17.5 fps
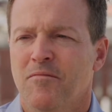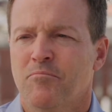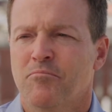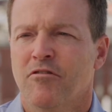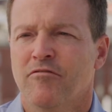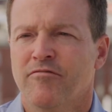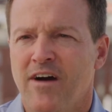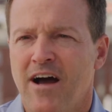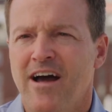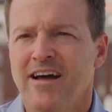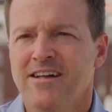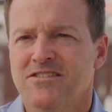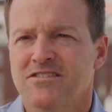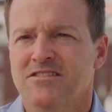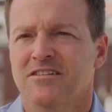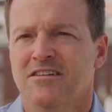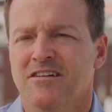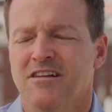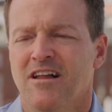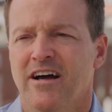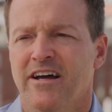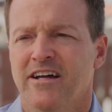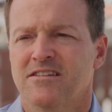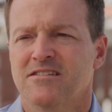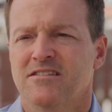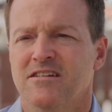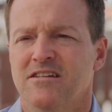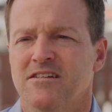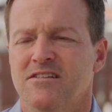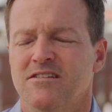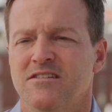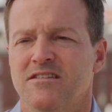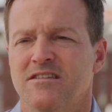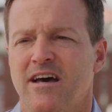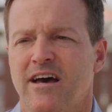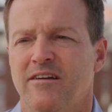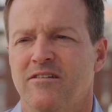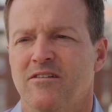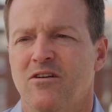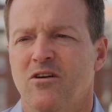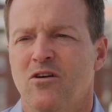provides to clients is that